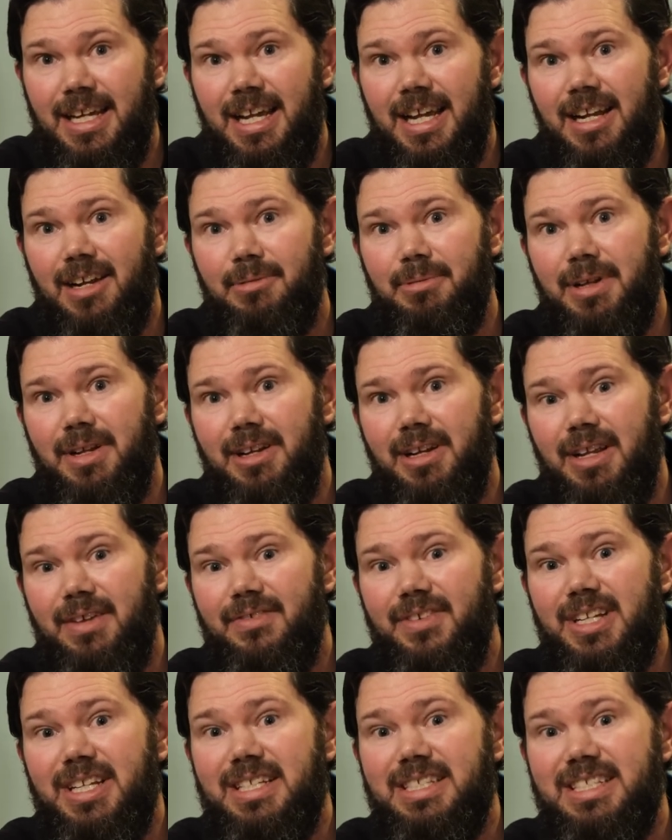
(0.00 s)
And I'm going to give
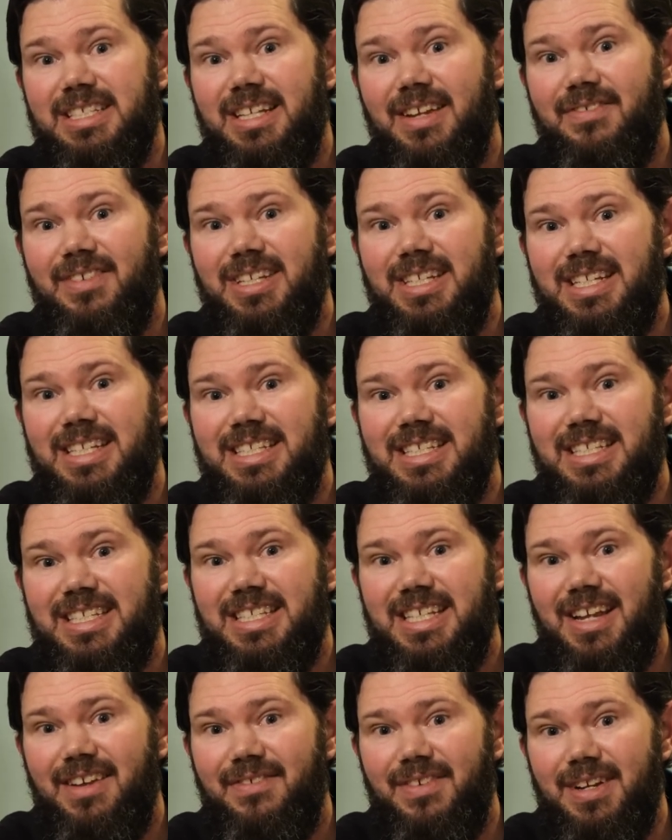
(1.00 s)
it a
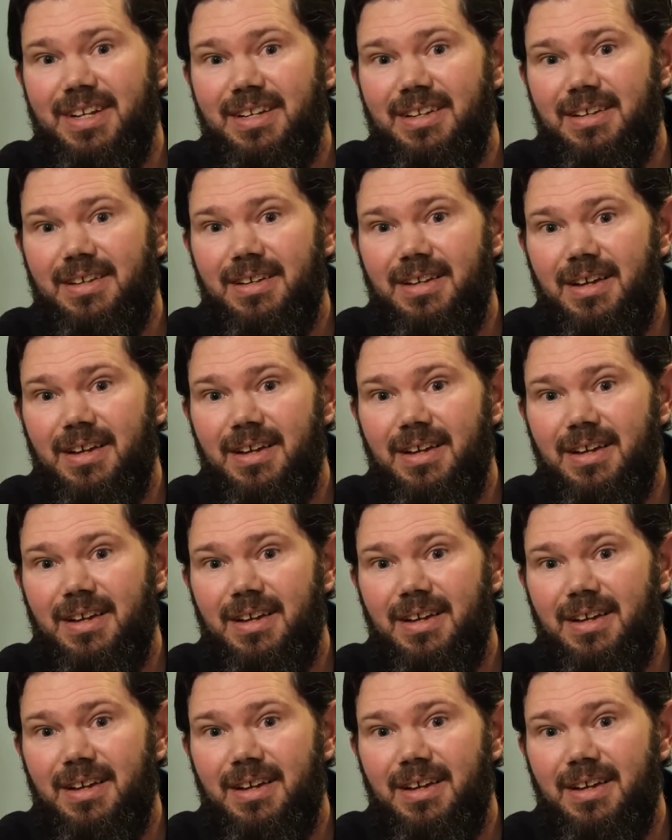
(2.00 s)
77